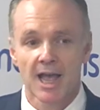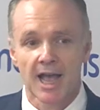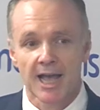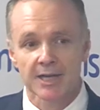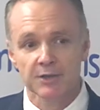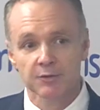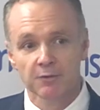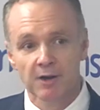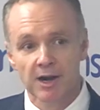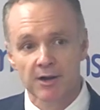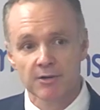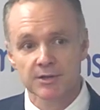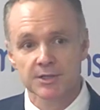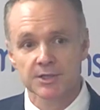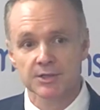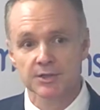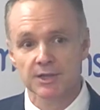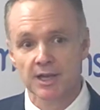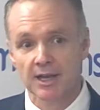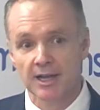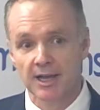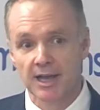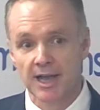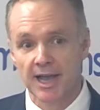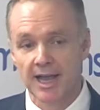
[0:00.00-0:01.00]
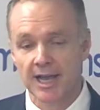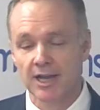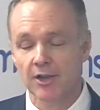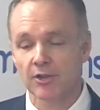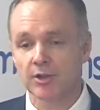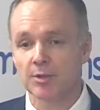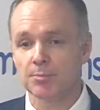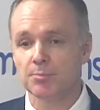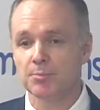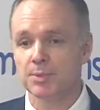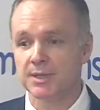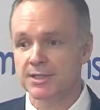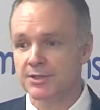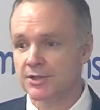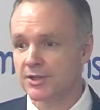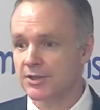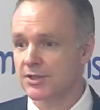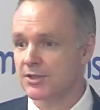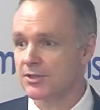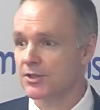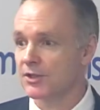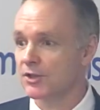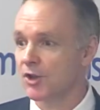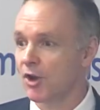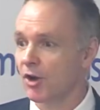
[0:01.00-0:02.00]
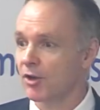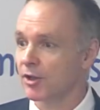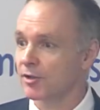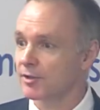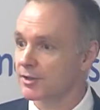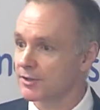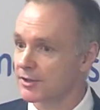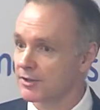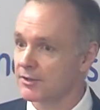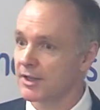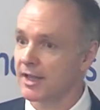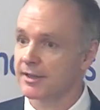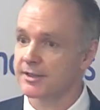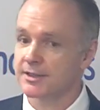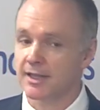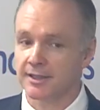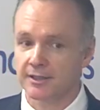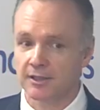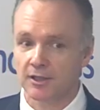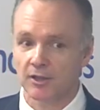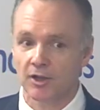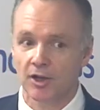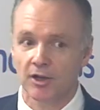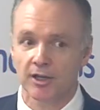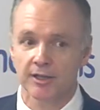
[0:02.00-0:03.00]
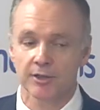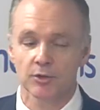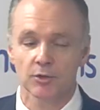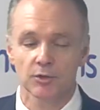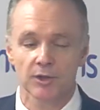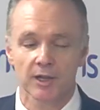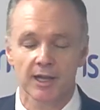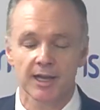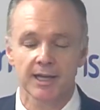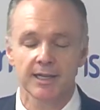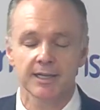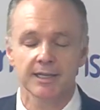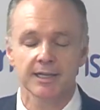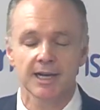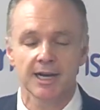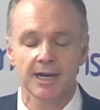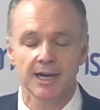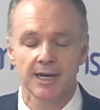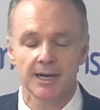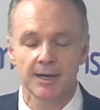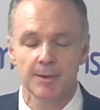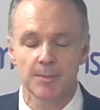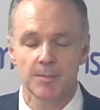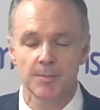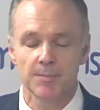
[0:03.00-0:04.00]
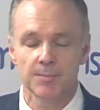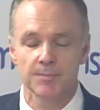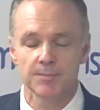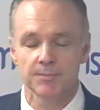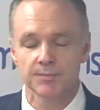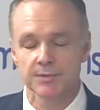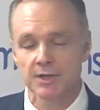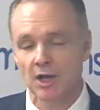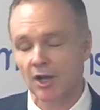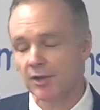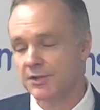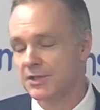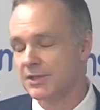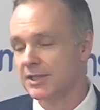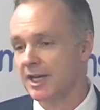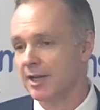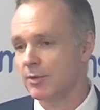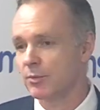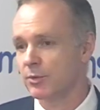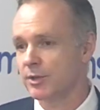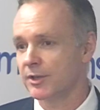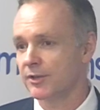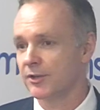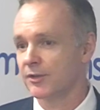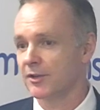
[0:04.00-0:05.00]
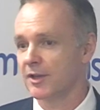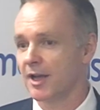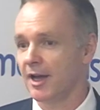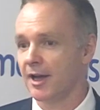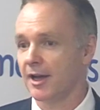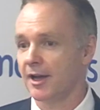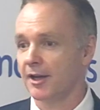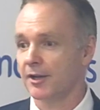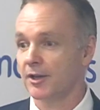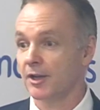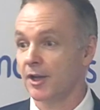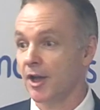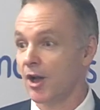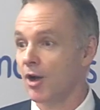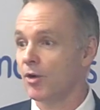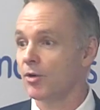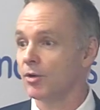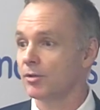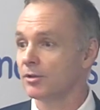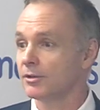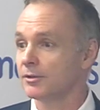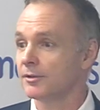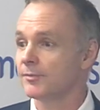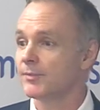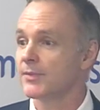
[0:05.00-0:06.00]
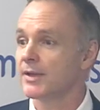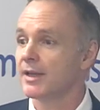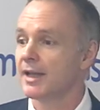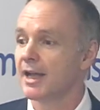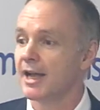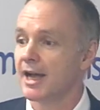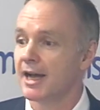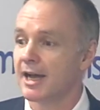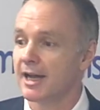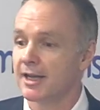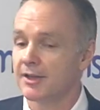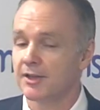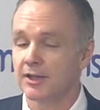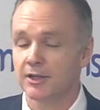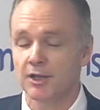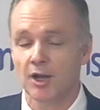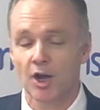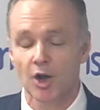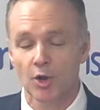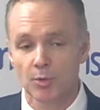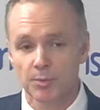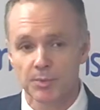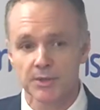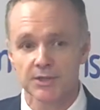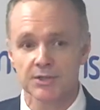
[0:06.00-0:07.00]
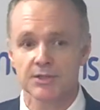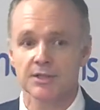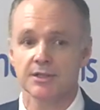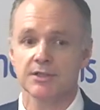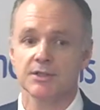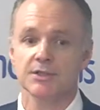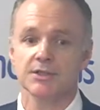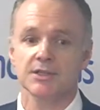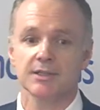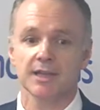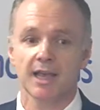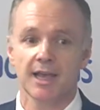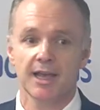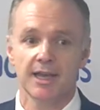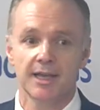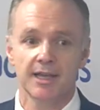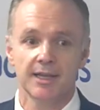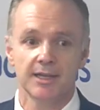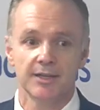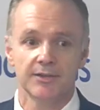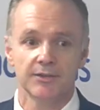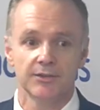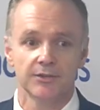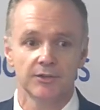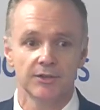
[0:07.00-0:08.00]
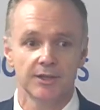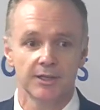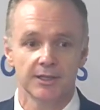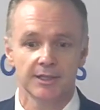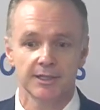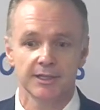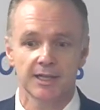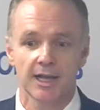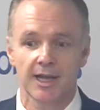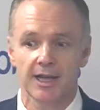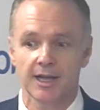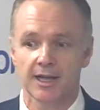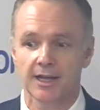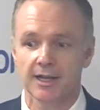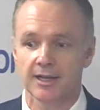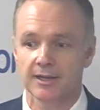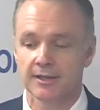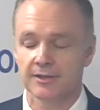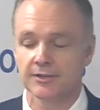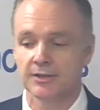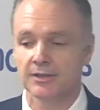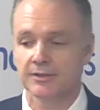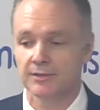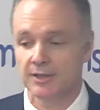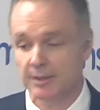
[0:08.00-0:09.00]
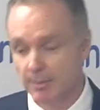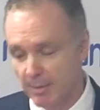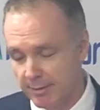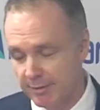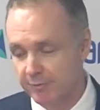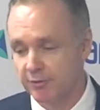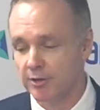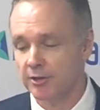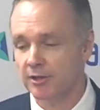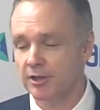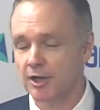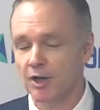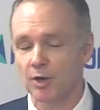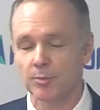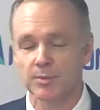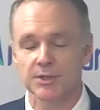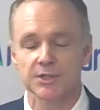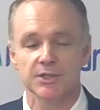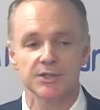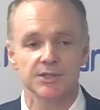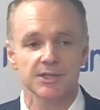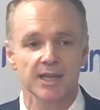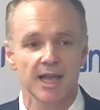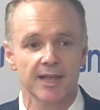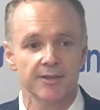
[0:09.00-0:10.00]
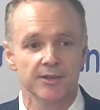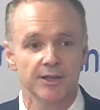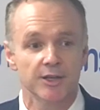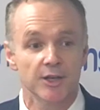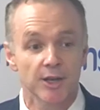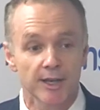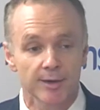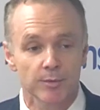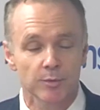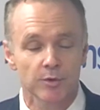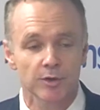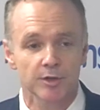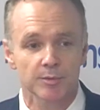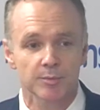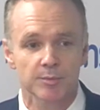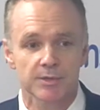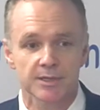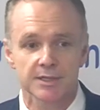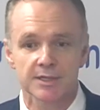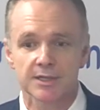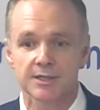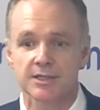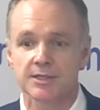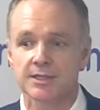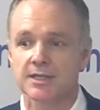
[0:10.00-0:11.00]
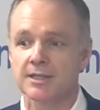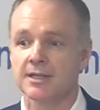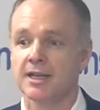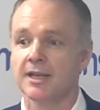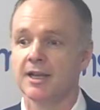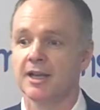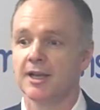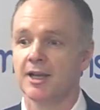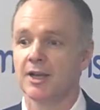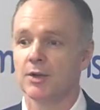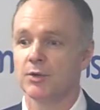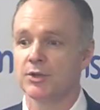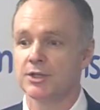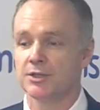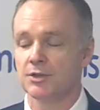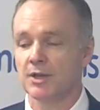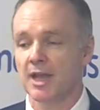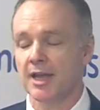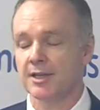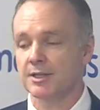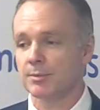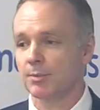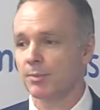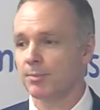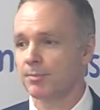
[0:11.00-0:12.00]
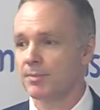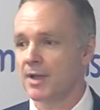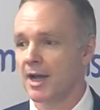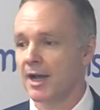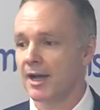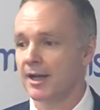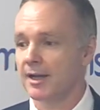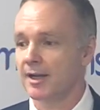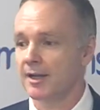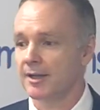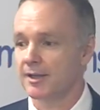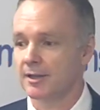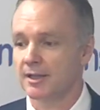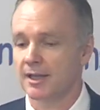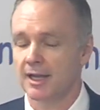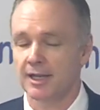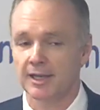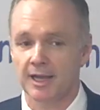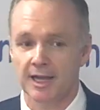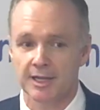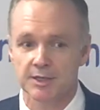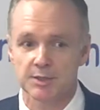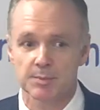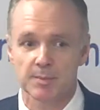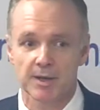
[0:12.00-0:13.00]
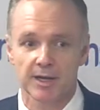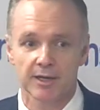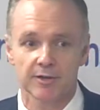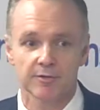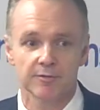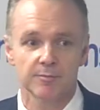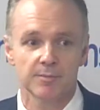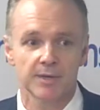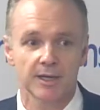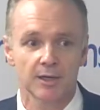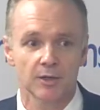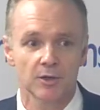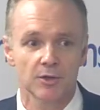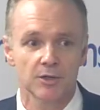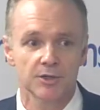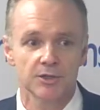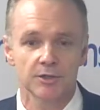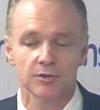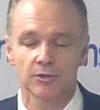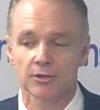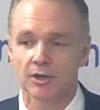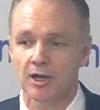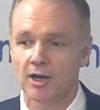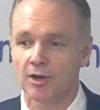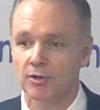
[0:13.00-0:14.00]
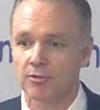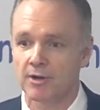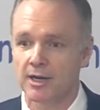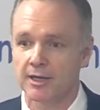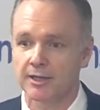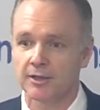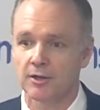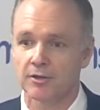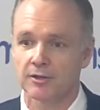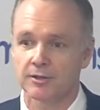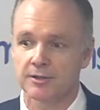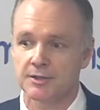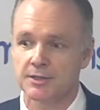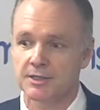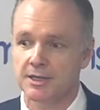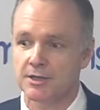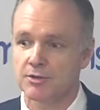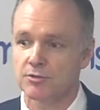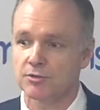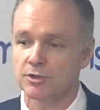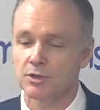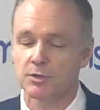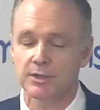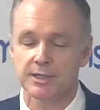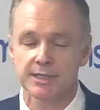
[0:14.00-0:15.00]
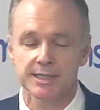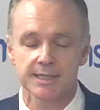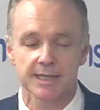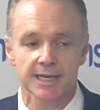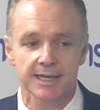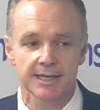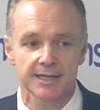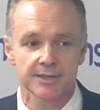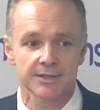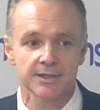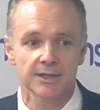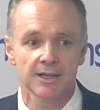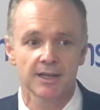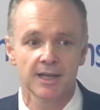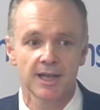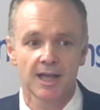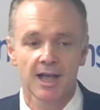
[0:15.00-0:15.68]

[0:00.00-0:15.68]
As far as uh, how the business has gone that's underlying all that, um, I'll start with uh, coal, uh, the coal business and the, uh, the overall coal business and the network business, which has uh, a large amount of metallurgical coal running on it in central Queensland.